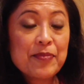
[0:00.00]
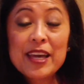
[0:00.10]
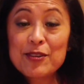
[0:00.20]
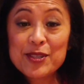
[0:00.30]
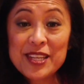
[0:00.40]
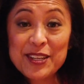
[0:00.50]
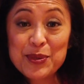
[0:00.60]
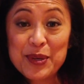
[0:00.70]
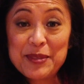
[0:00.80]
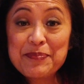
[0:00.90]

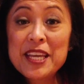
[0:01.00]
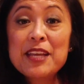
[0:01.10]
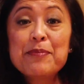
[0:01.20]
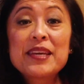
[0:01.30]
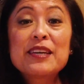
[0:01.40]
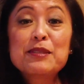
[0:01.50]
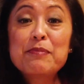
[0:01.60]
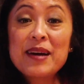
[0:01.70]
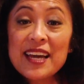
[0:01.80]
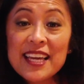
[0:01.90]
heterosexual, because
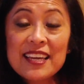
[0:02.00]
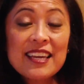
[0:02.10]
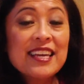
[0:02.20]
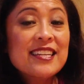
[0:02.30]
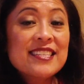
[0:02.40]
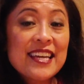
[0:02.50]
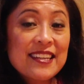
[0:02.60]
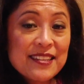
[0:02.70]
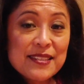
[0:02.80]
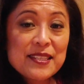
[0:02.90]
my
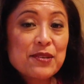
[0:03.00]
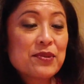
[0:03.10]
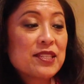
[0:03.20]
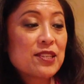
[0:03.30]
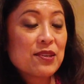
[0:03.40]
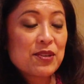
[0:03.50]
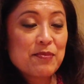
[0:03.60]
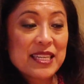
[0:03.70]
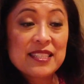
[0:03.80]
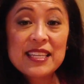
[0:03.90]
tendency was to go to
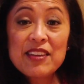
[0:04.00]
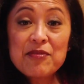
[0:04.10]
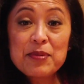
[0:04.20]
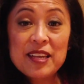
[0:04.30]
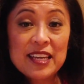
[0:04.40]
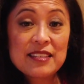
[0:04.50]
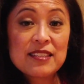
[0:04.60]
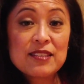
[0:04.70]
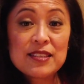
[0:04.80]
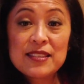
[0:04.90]
my safe place
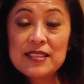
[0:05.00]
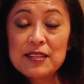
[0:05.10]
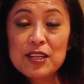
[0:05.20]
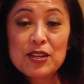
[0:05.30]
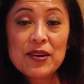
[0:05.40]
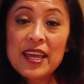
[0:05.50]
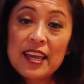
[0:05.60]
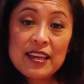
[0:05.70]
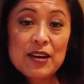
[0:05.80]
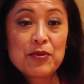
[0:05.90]
and just,
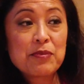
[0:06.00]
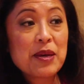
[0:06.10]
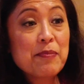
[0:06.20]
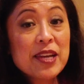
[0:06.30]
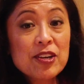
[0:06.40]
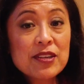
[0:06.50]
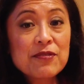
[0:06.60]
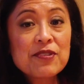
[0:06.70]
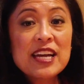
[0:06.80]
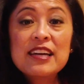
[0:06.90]
hang out with my married
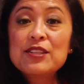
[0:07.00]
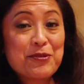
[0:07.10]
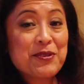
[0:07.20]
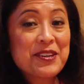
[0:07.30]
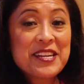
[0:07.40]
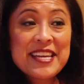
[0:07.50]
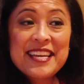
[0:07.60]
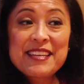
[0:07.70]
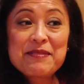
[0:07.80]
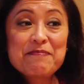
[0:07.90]
friend or
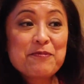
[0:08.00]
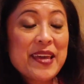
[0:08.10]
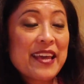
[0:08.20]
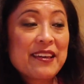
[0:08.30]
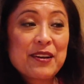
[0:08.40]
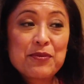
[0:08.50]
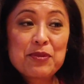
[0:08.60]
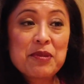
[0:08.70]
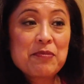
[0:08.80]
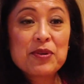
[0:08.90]
hang out with
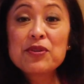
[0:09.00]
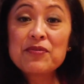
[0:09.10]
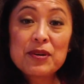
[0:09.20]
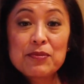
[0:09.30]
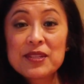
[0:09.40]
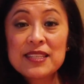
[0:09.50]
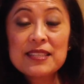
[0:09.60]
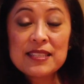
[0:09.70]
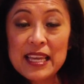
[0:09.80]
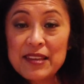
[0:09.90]
people who felt really
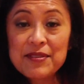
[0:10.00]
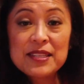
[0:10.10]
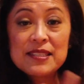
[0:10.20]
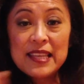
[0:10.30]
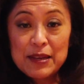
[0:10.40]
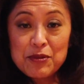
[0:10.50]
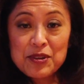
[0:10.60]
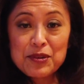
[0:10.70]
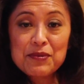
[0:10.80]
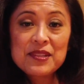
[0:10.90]
safe because they were
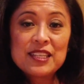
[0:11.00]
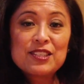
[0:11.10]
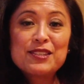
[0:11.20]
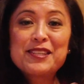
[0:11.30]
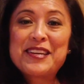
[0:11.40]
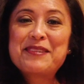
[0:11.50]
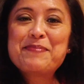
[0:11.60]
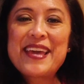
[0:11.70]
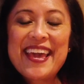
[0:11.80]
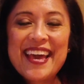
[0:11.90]
in a relationship,
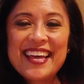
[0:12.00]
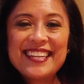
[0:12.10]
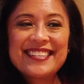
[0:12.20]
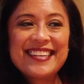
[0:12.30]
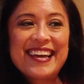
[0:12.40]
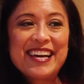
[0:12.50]
and